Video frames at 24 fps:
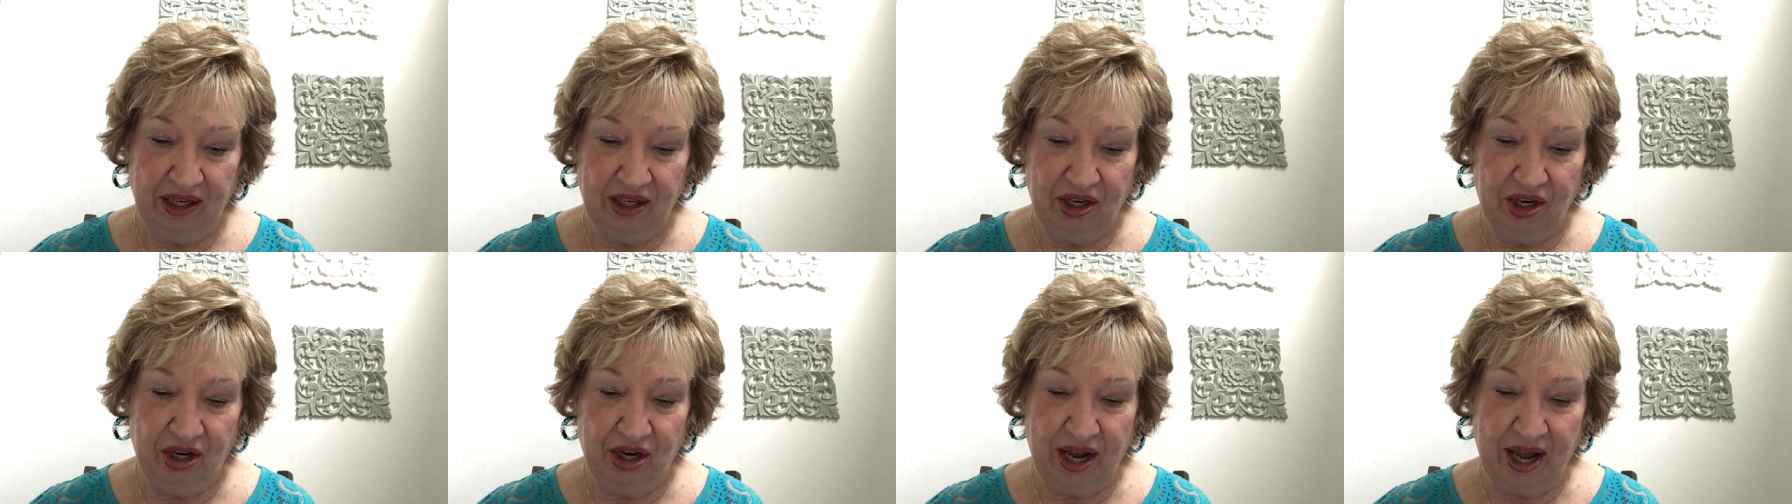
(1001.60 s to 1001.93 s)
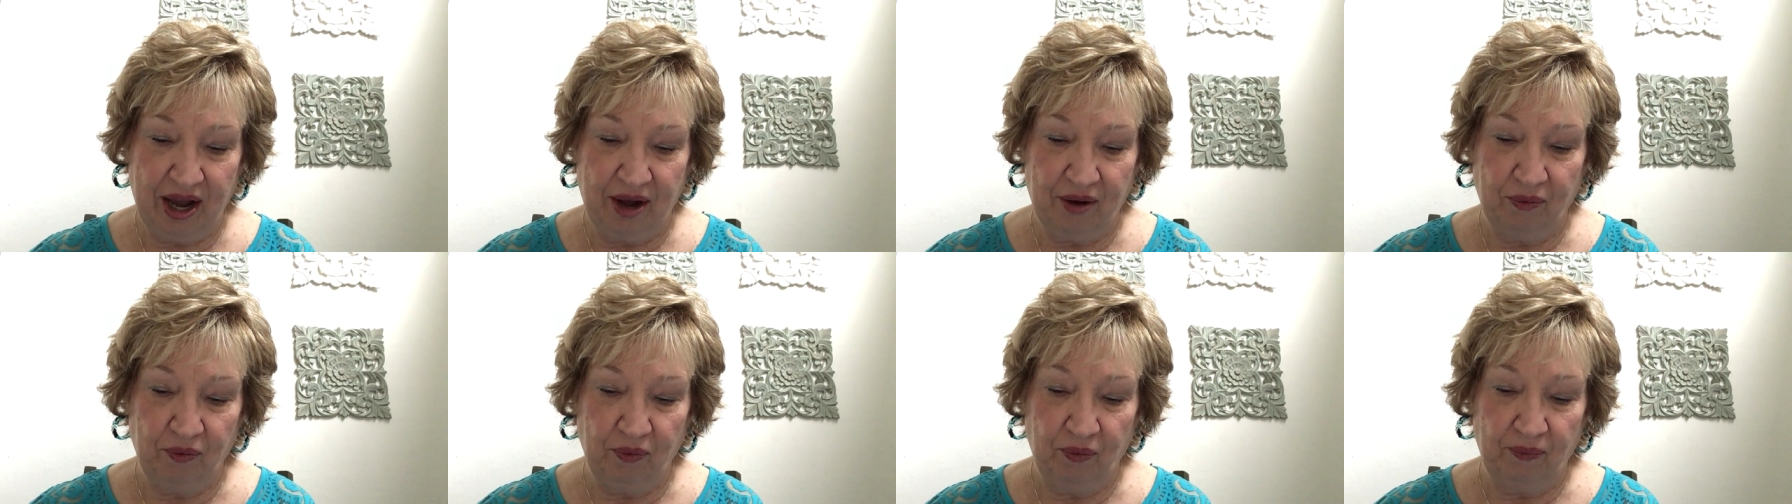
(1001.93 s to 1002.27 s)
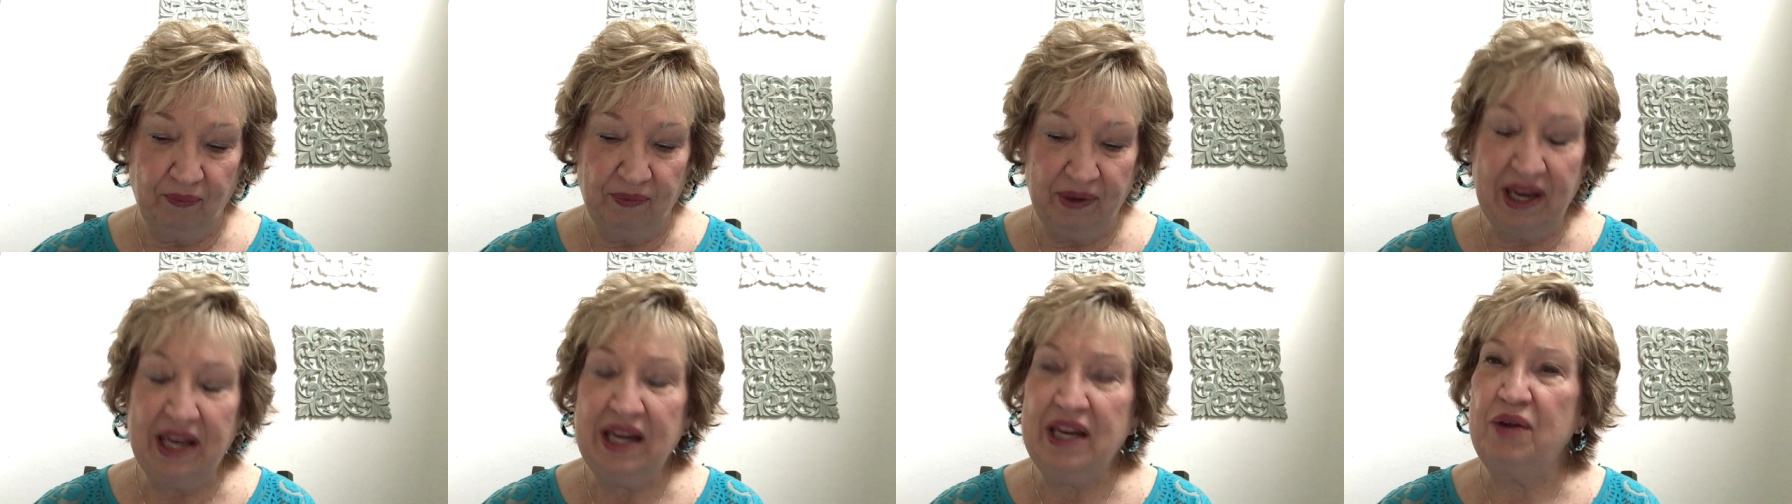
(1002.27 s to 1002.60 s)
you know,
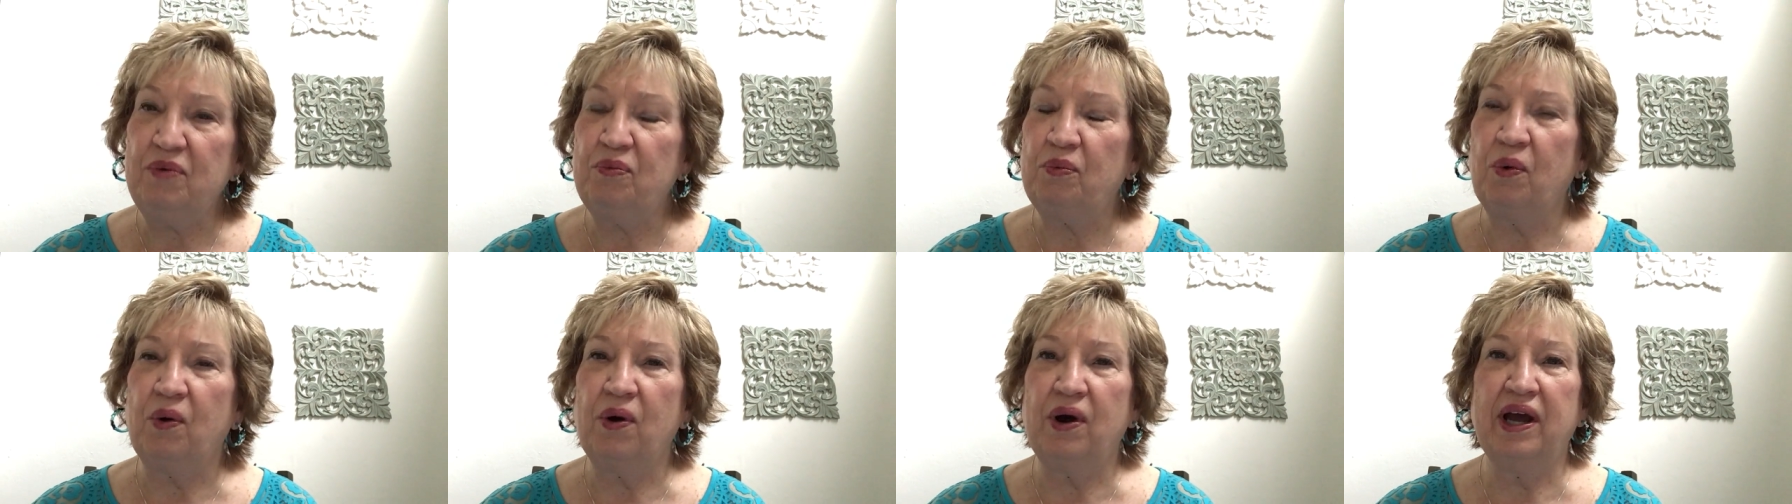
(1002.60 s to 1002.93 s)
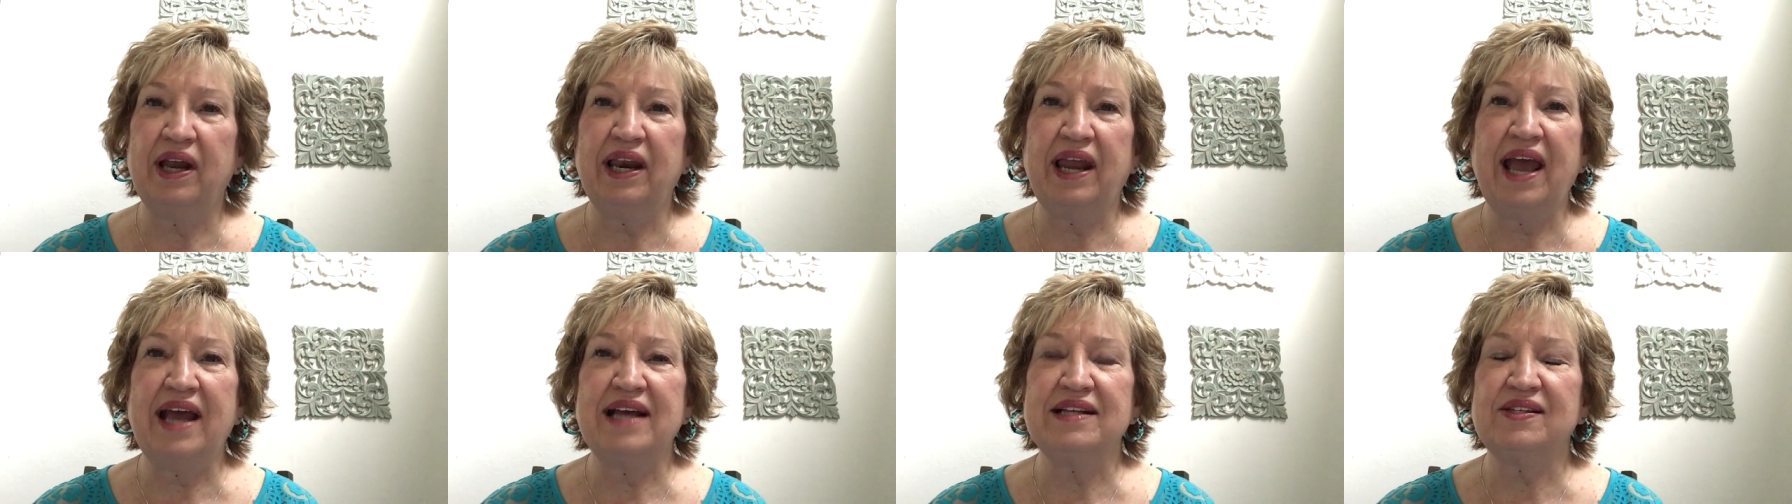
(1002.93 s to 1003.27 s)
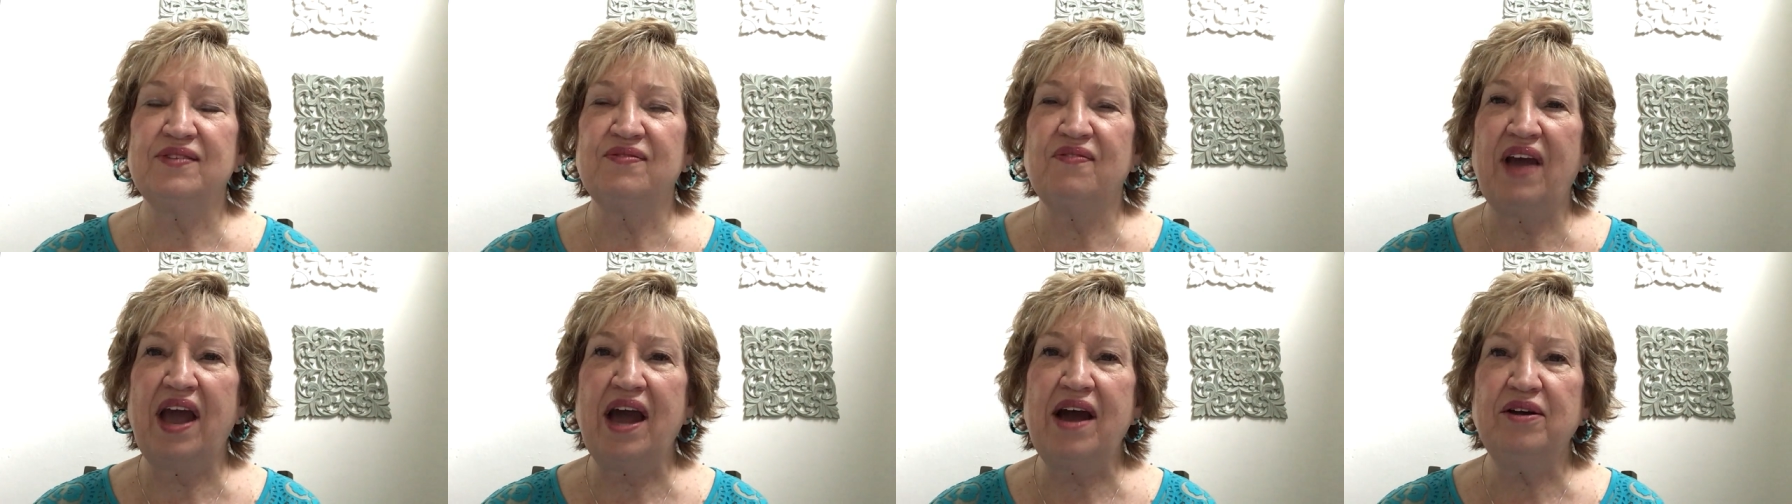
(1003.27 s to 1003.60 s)
anyone has
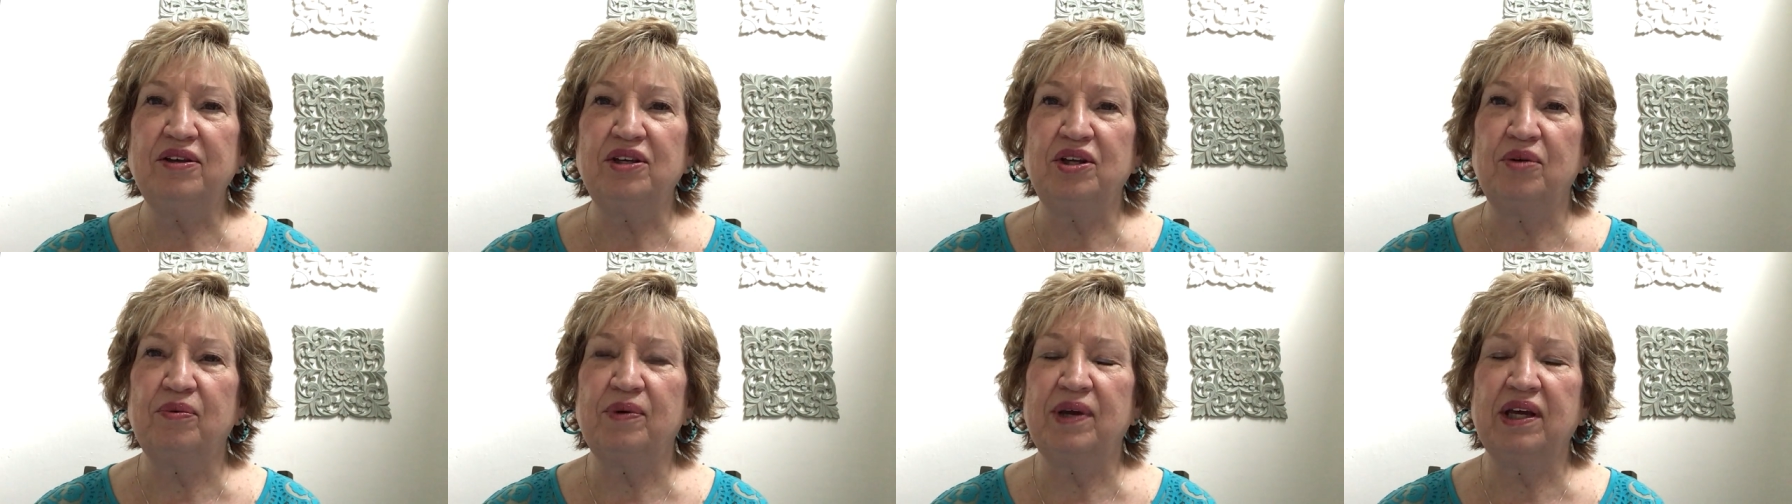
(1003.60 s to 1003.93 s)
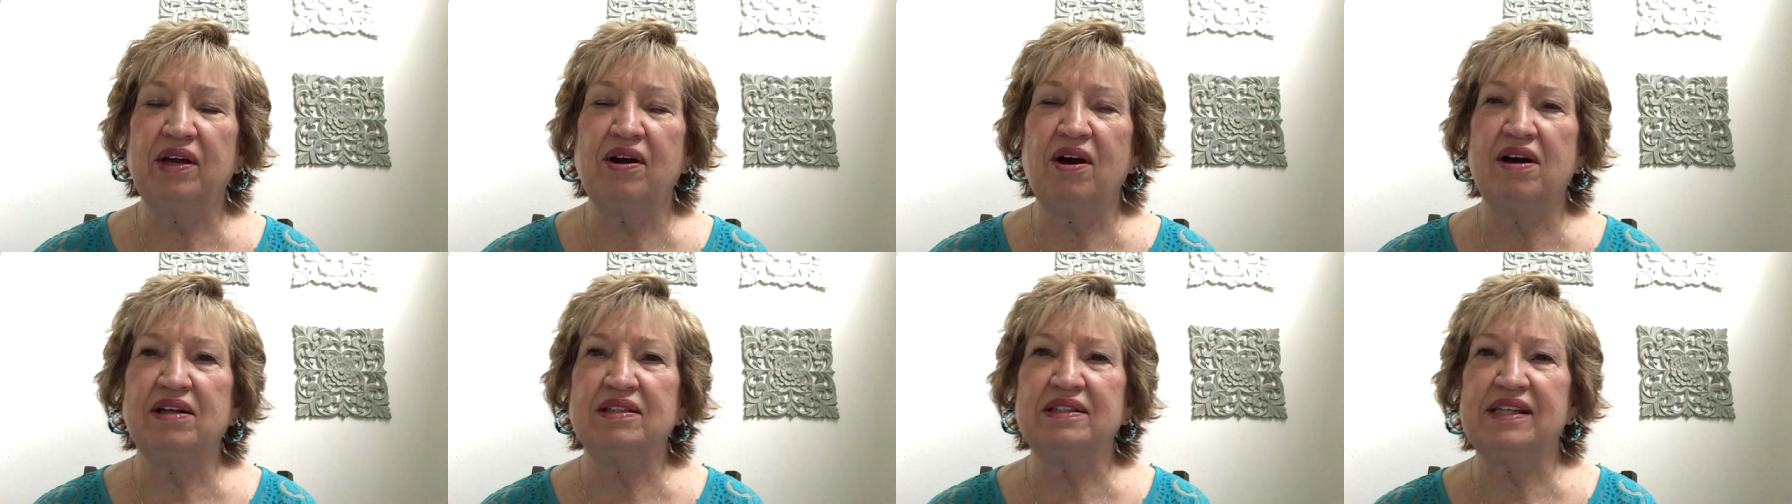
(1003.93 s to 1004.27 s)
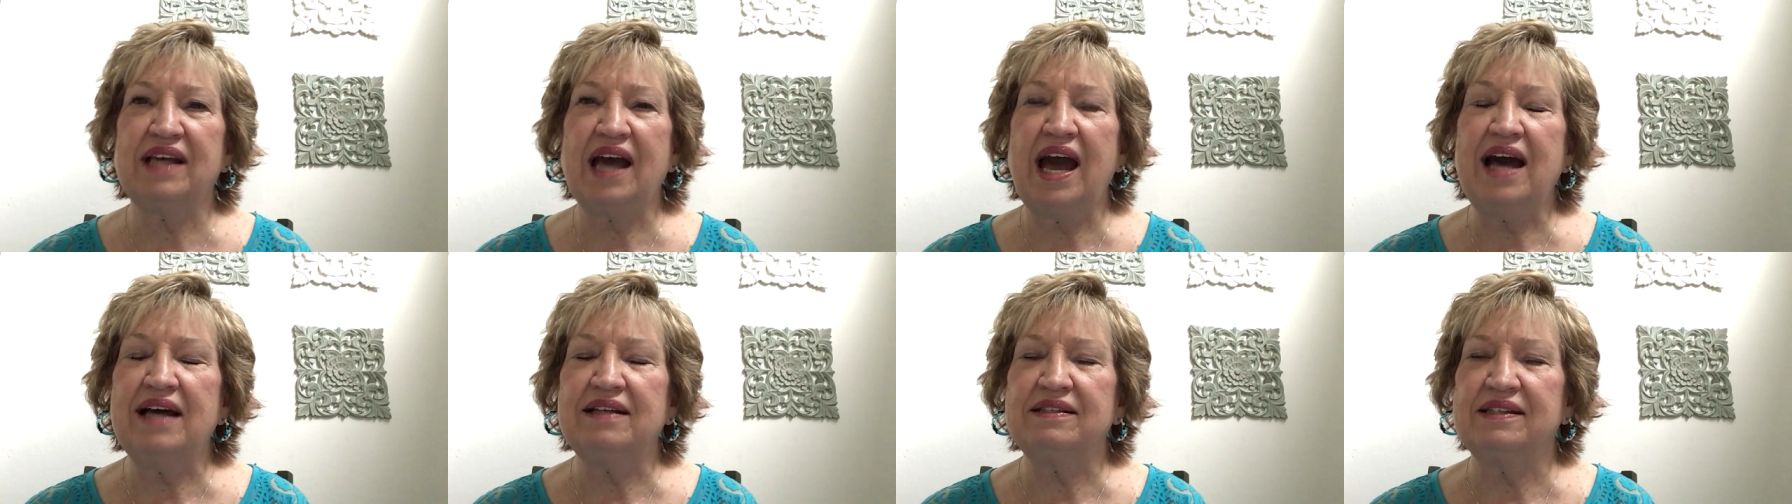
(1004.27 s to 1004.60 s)
value in God's
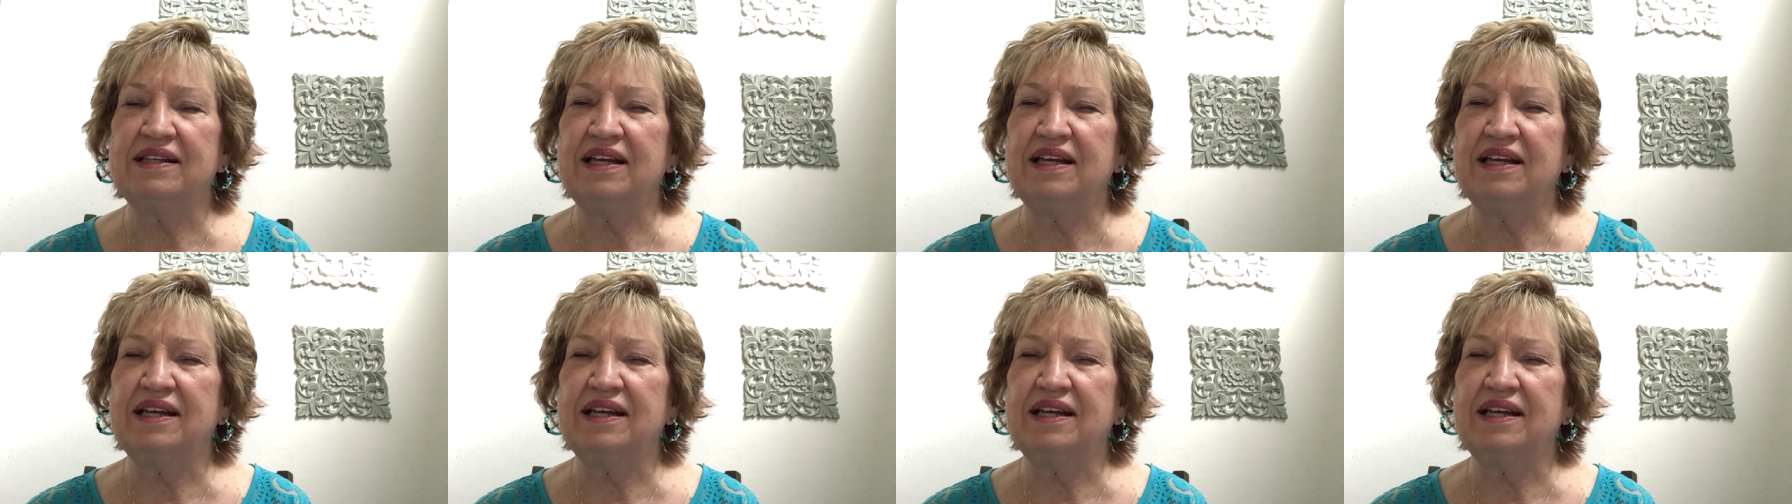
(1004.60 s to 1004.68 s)
eyes,